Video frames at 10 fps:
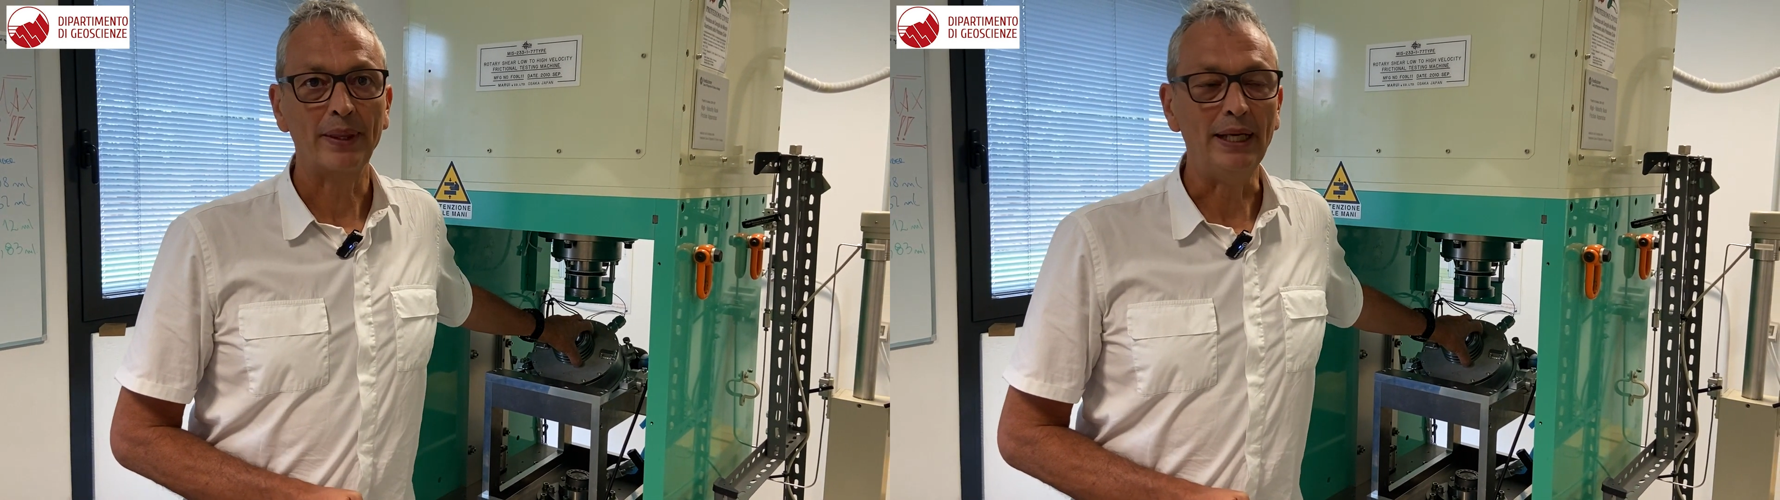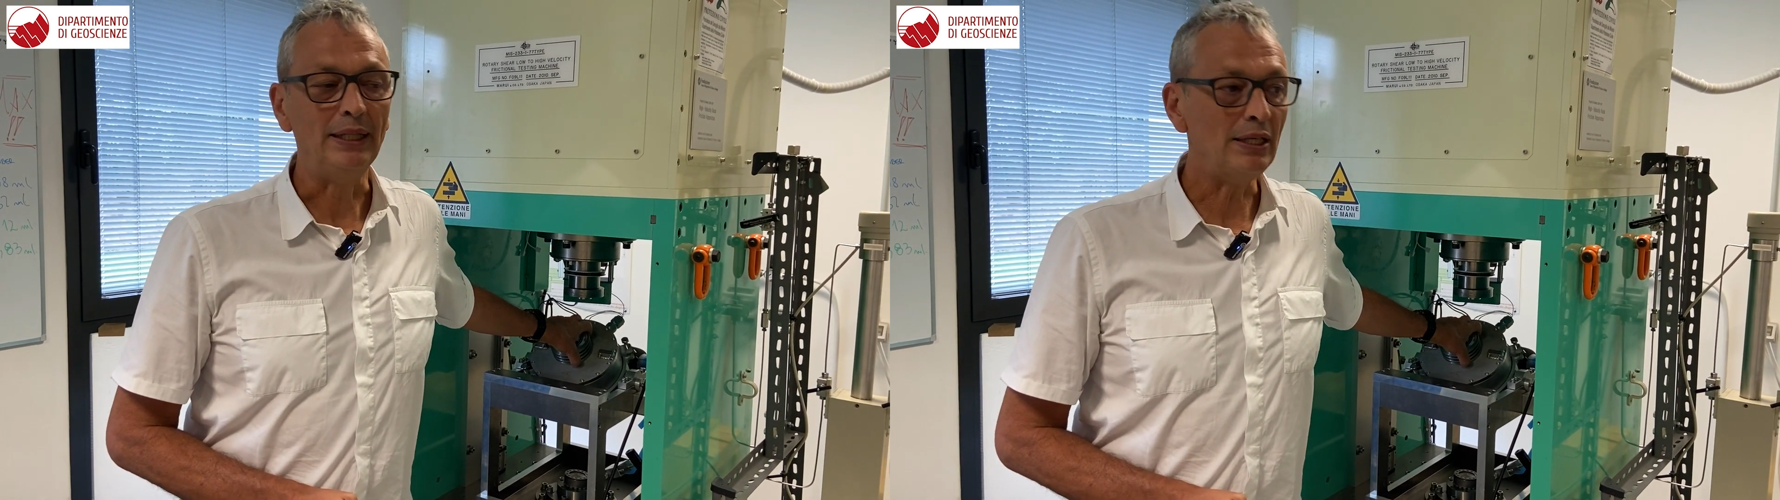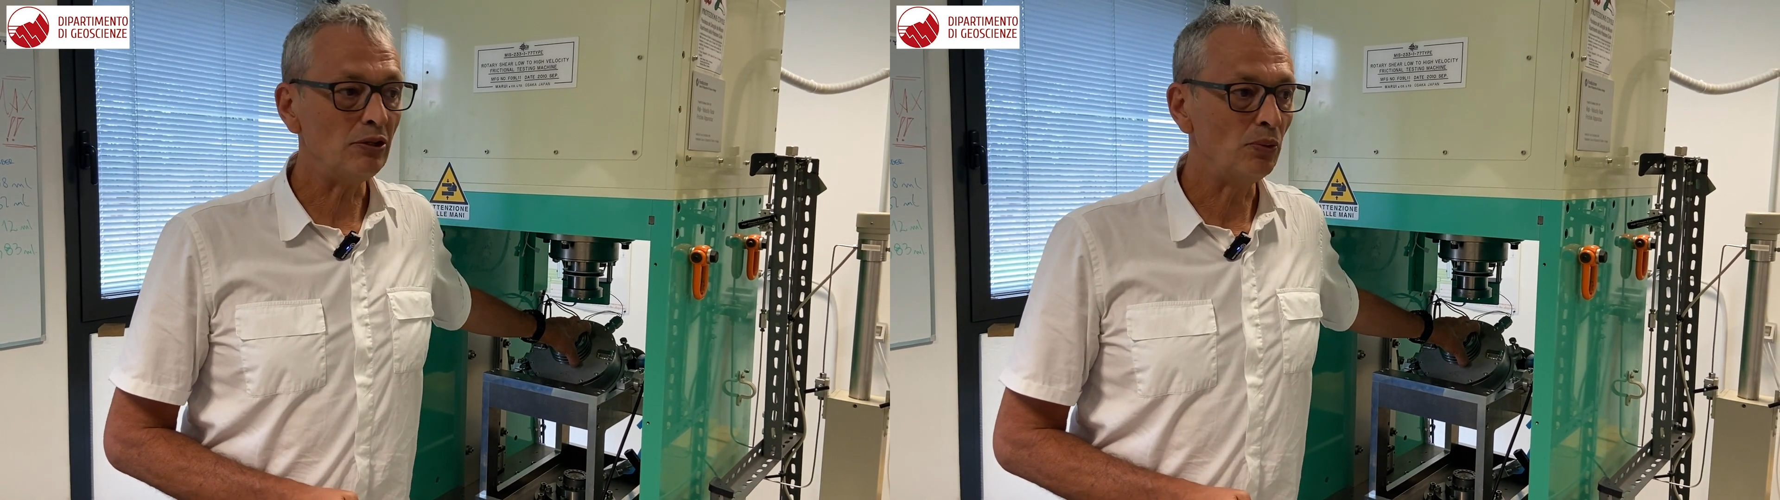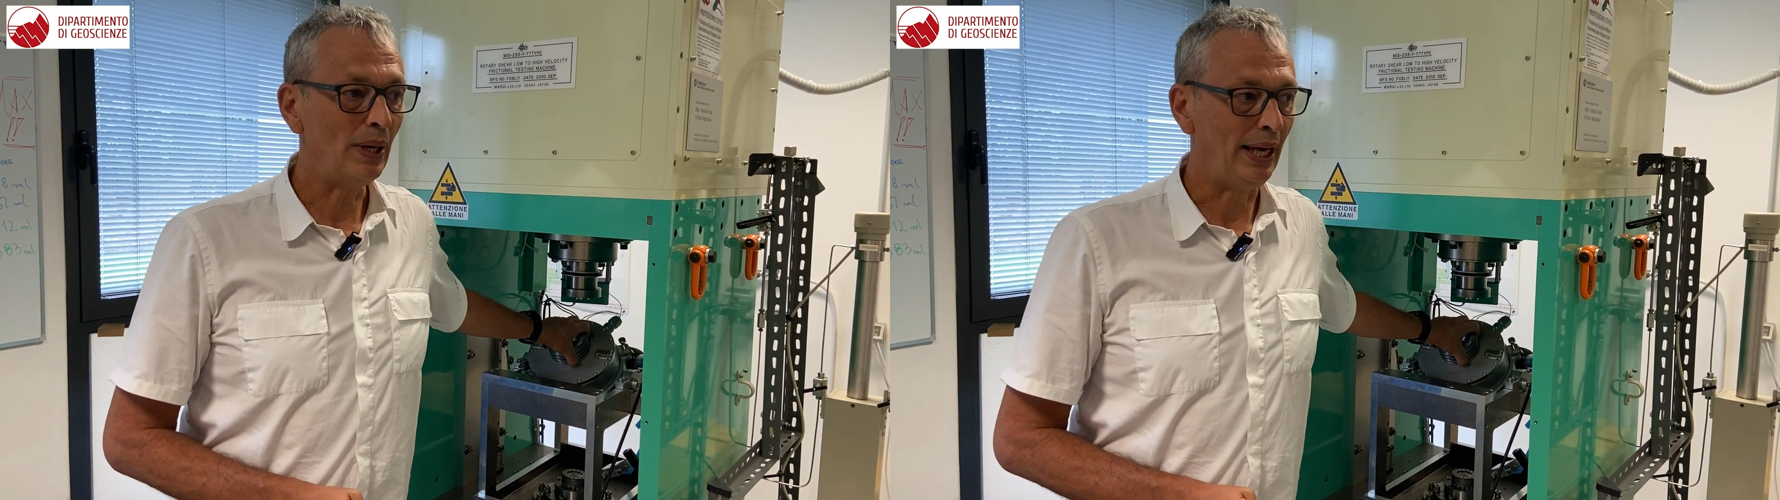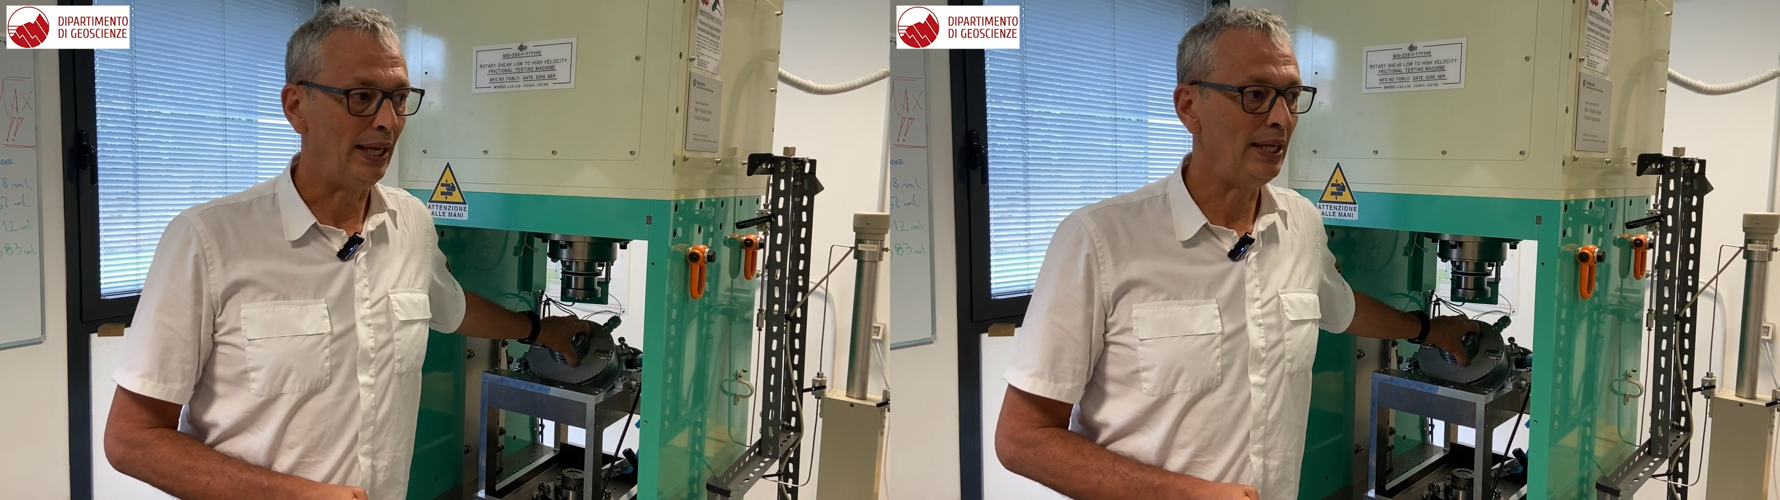In this
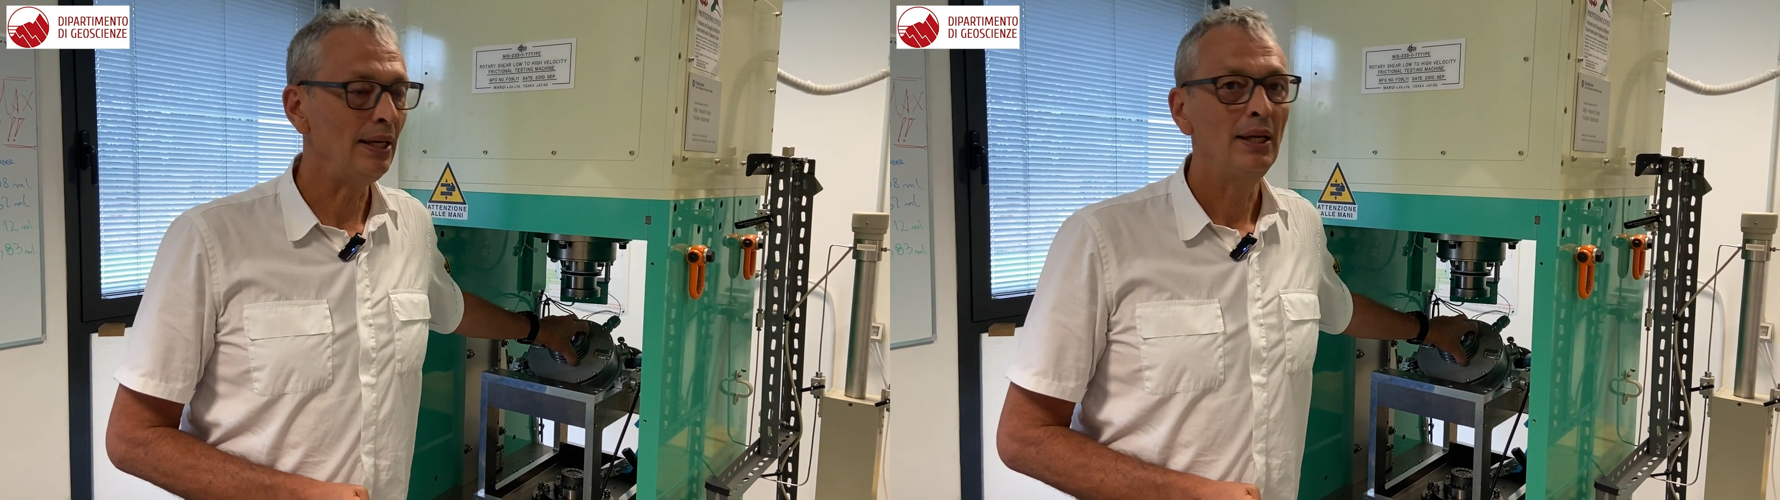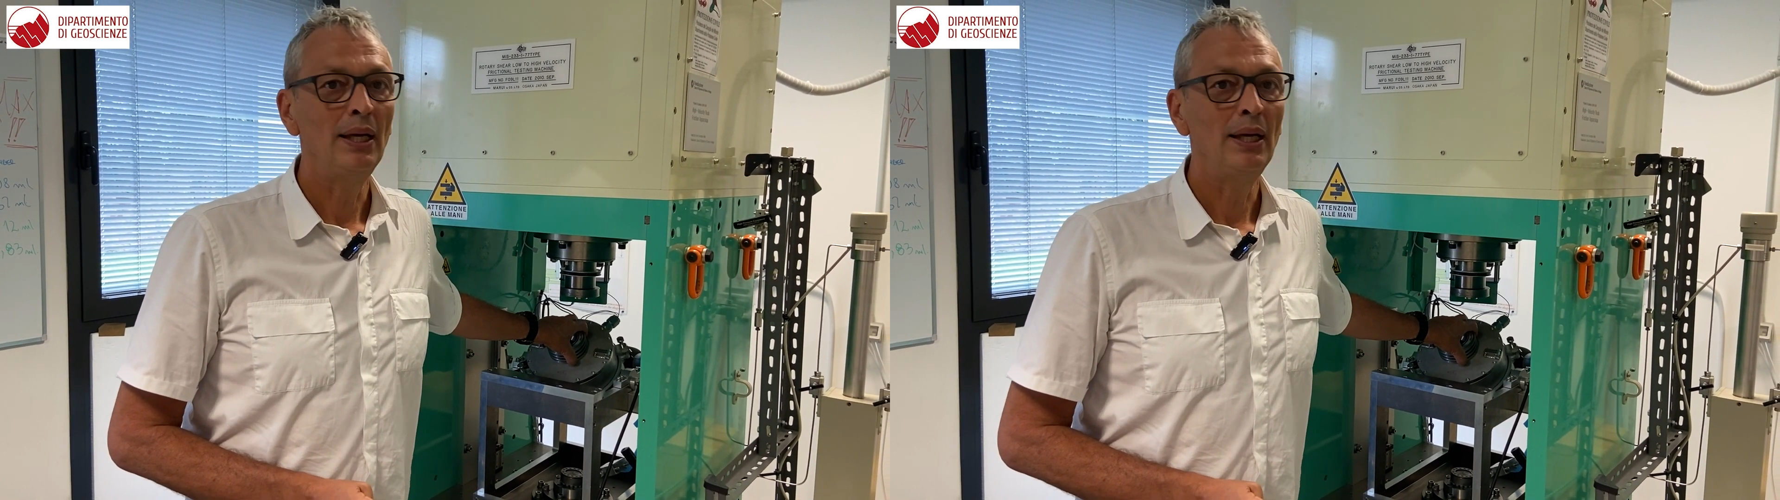way,